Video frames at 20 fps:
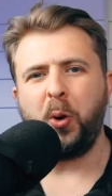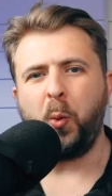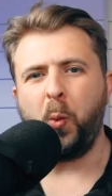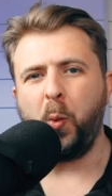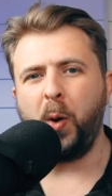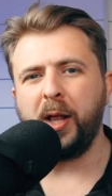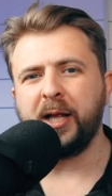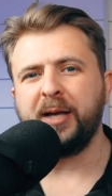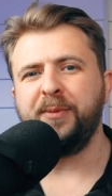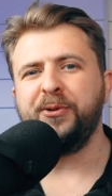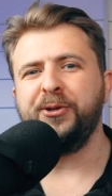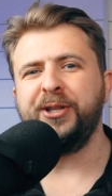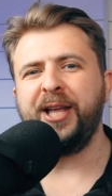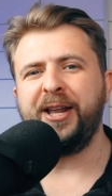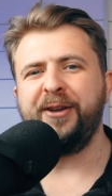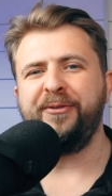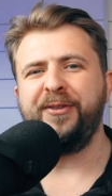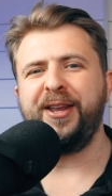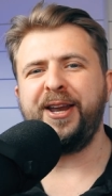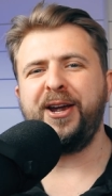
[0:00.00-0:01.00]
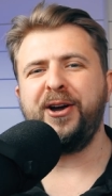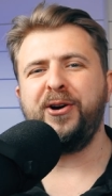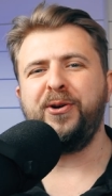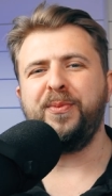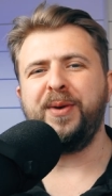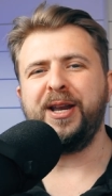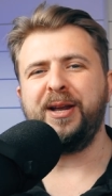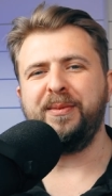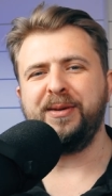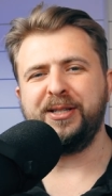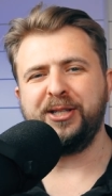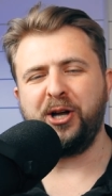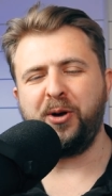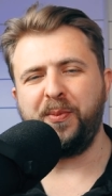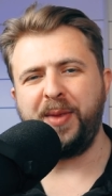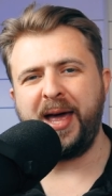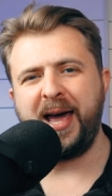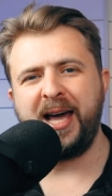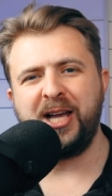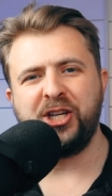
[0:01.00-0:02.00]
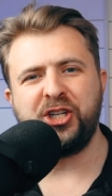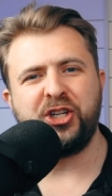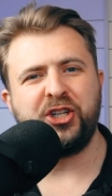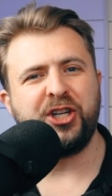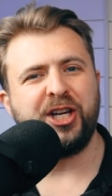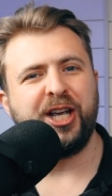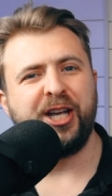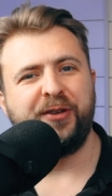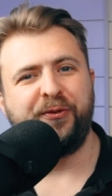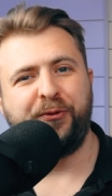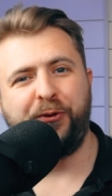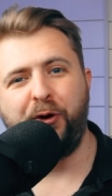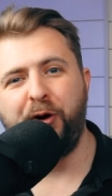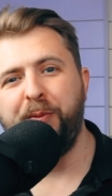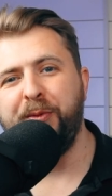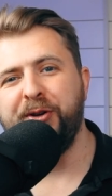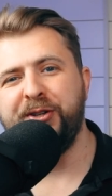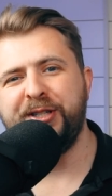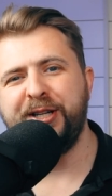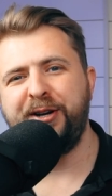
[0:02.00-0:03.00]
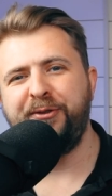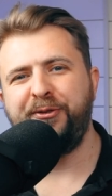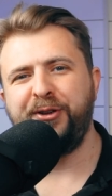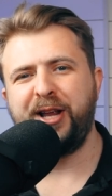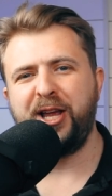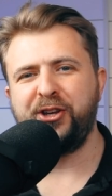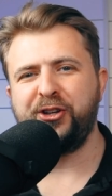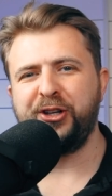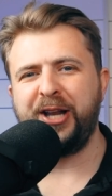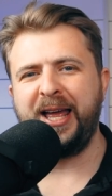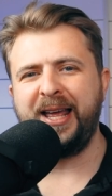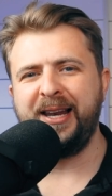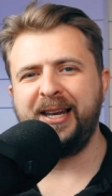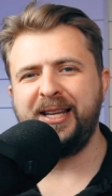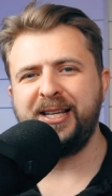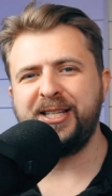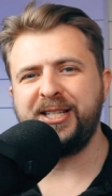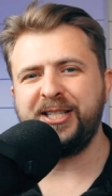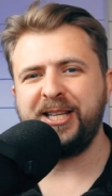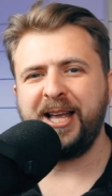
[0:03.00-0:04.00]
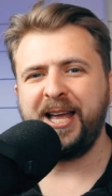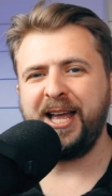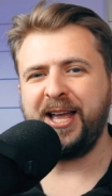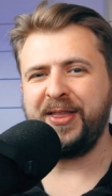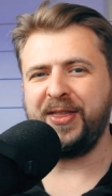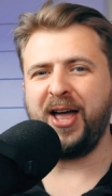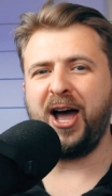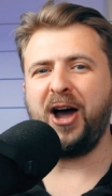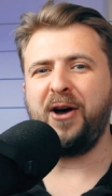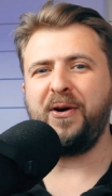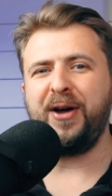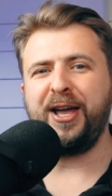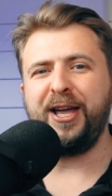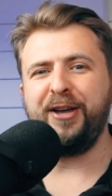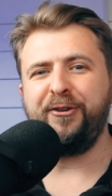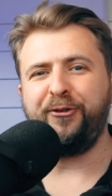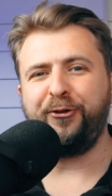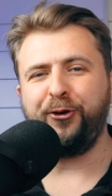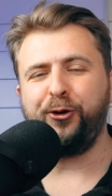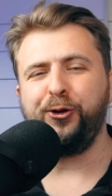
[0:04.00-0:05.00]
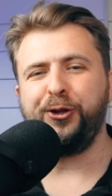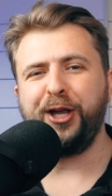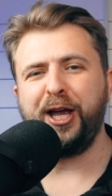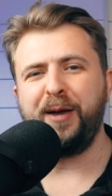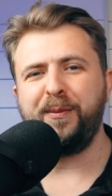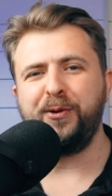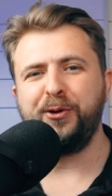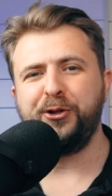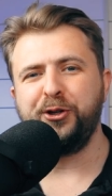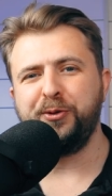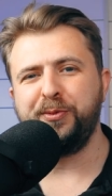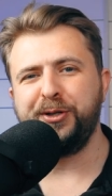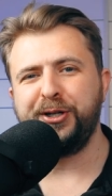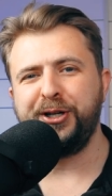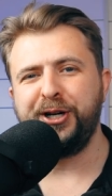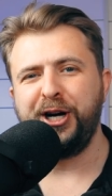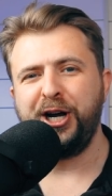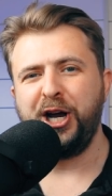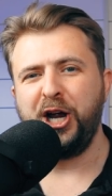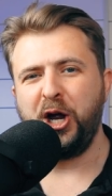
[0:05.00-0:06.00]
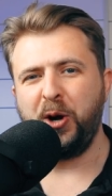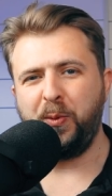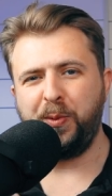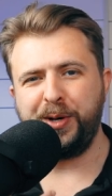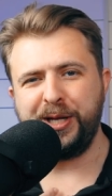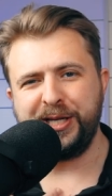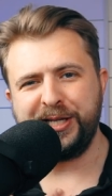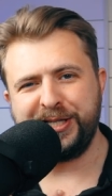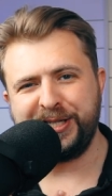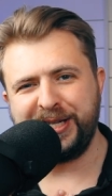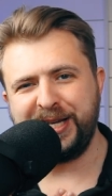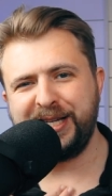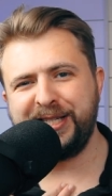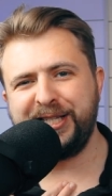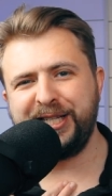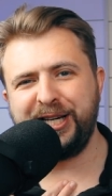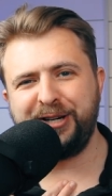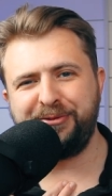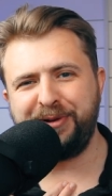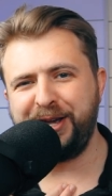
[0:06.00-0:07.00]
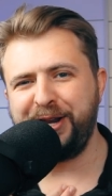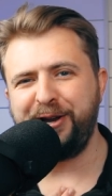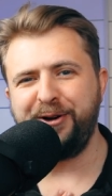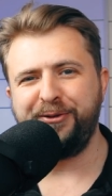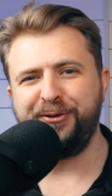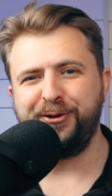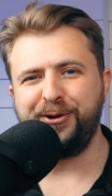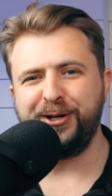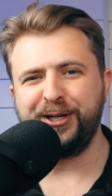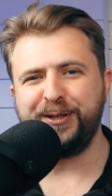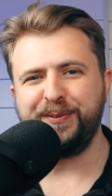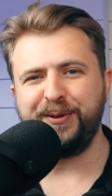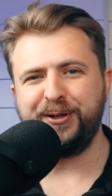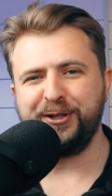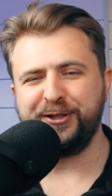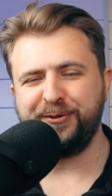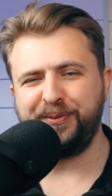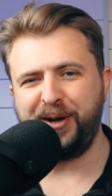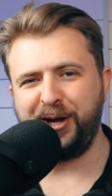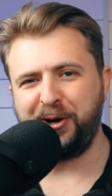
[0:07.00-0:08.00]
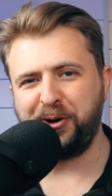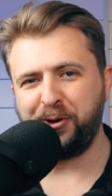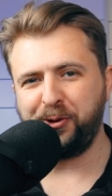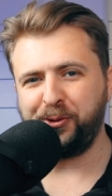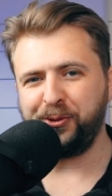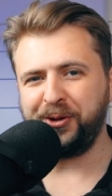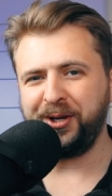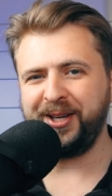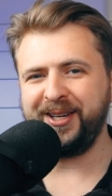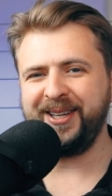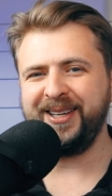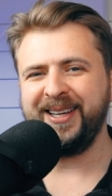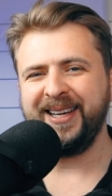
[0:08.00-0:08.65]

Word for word: Welcome to another video. My name is Tom Nash, former senior financial analyst, now a full-time YouTuber with a sexy radio voice because of my cold.